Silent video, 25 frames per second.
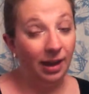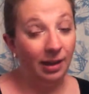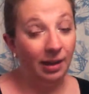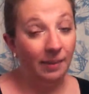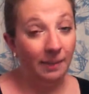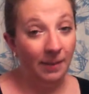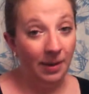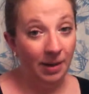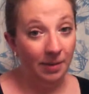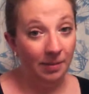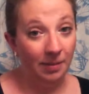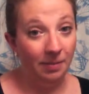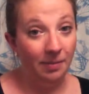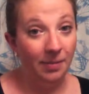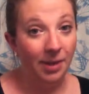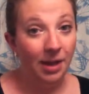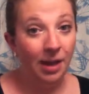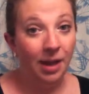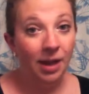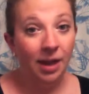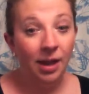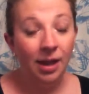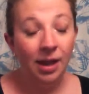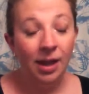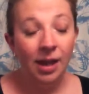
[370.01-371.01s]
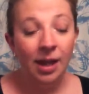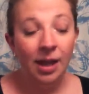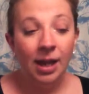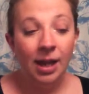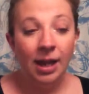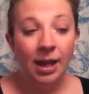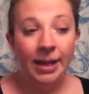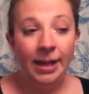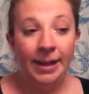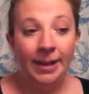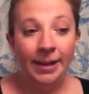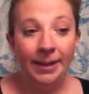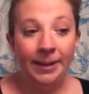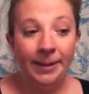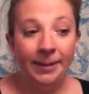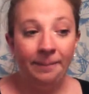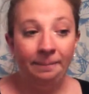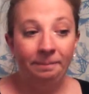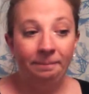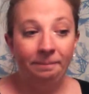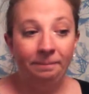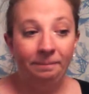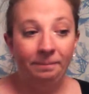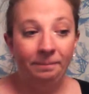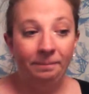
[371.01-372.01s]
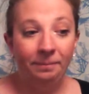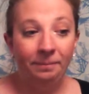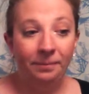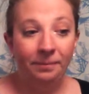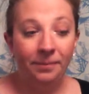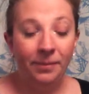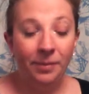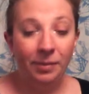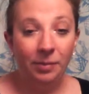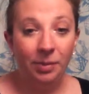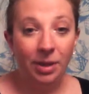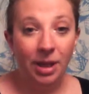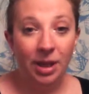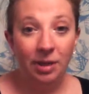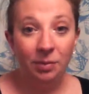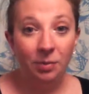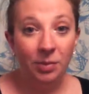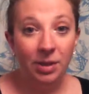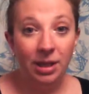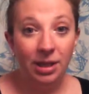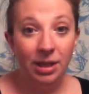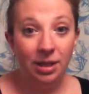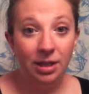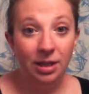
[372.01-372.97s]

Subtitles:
at a minimum. And